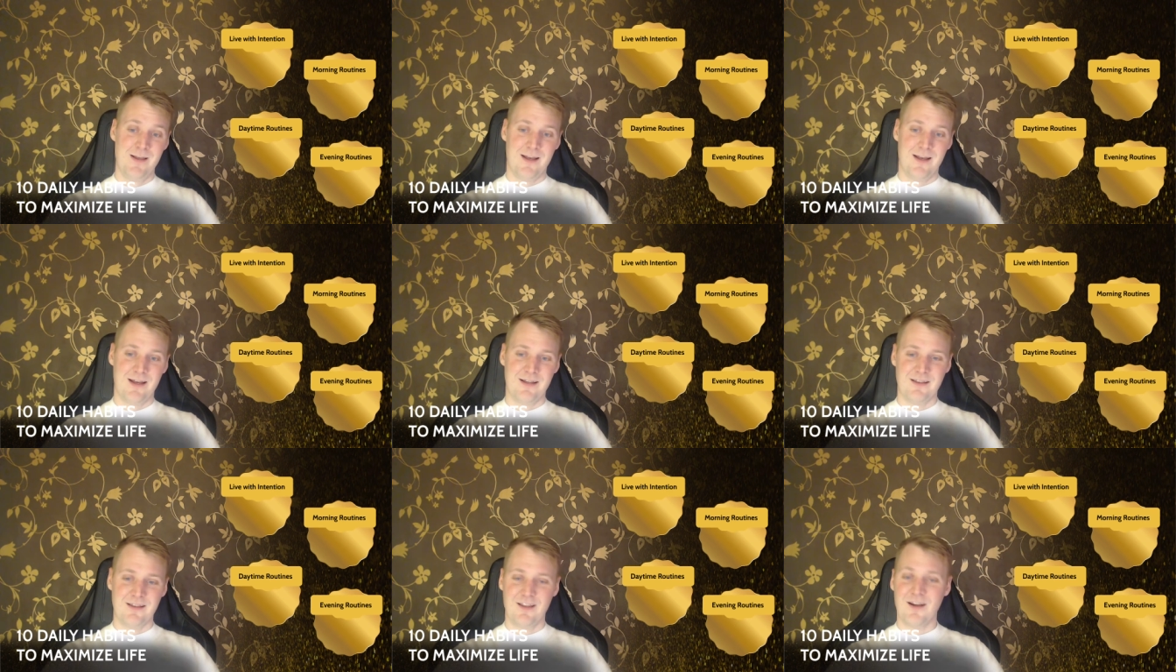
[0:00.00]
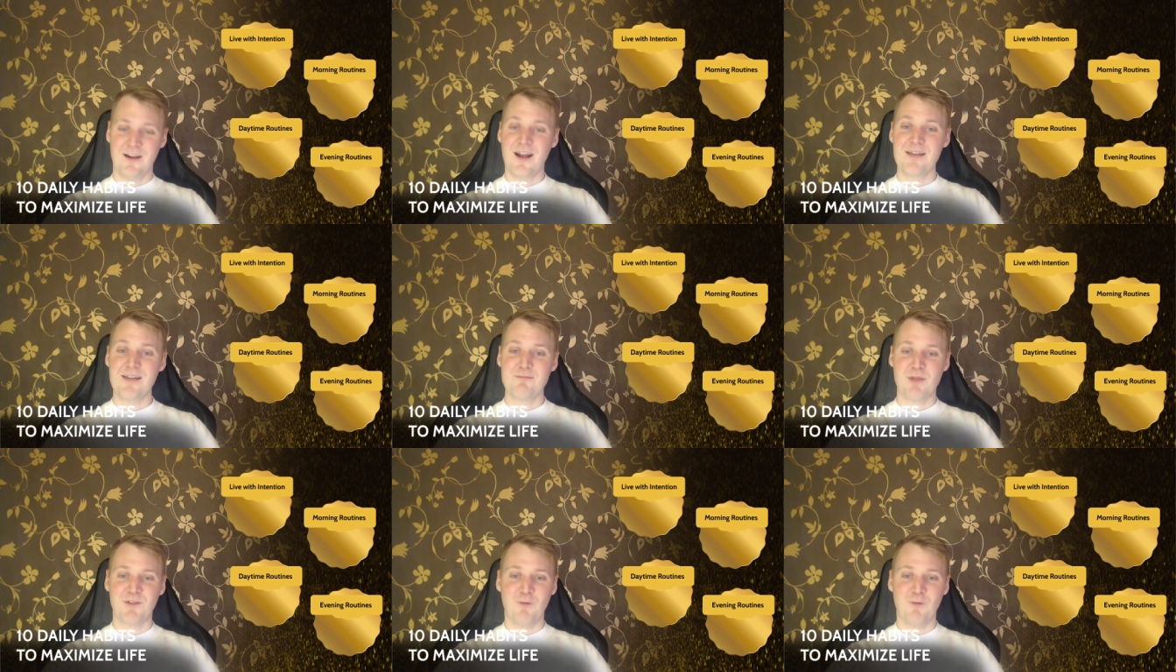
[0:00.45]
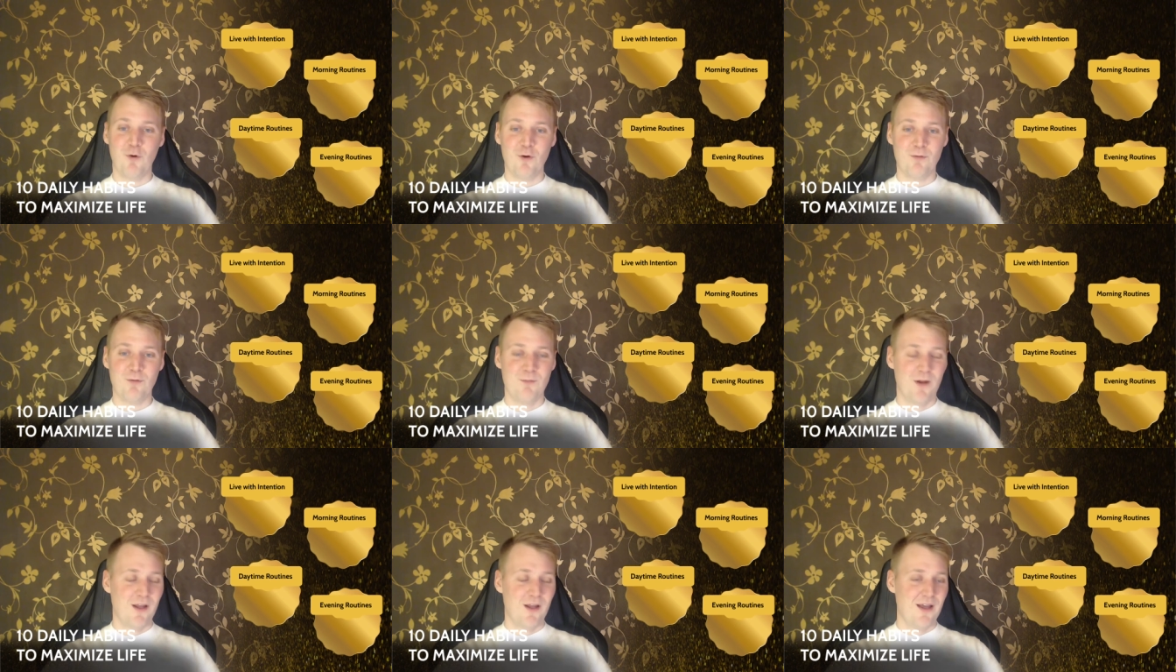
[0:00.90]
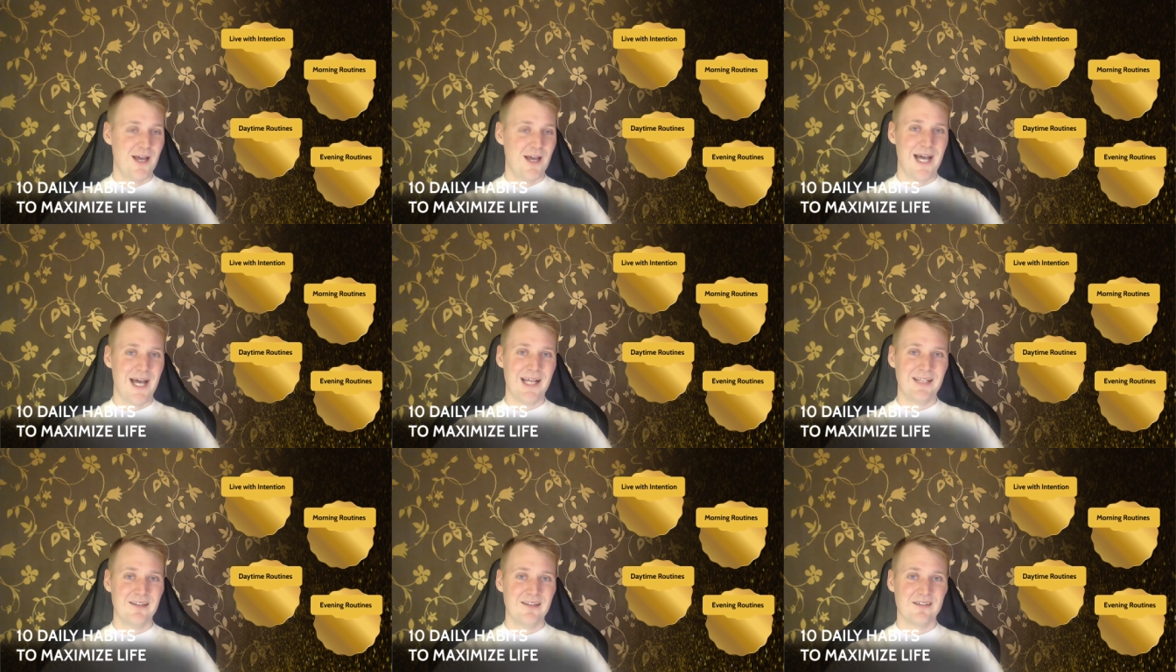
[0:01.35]
the night before,
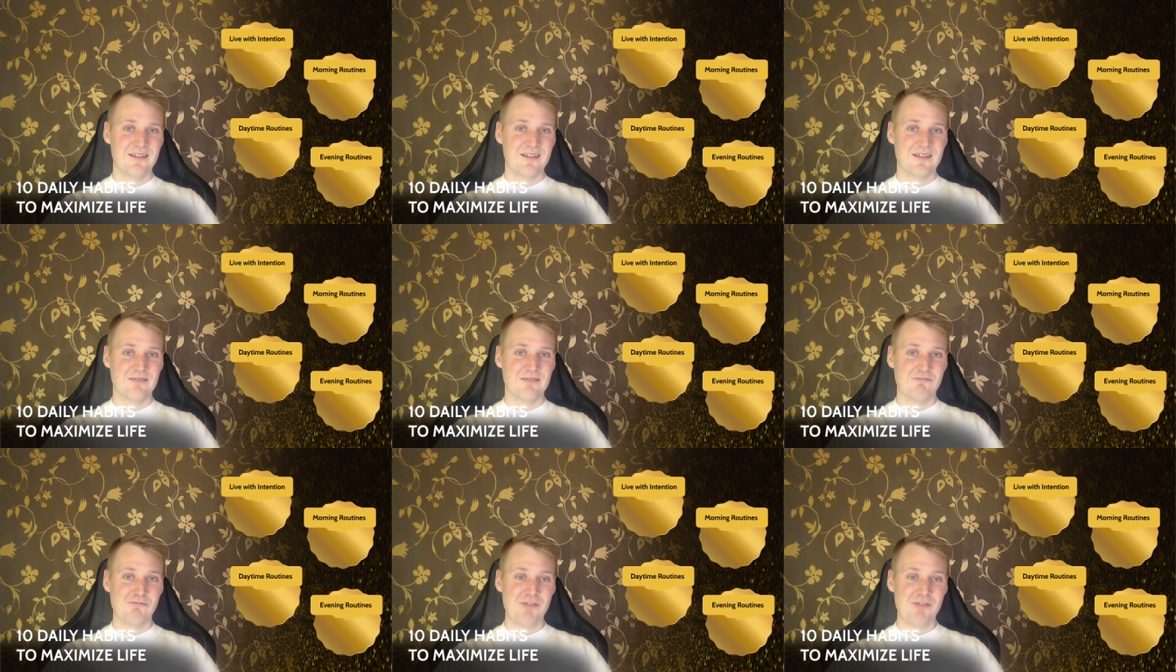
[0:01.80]
and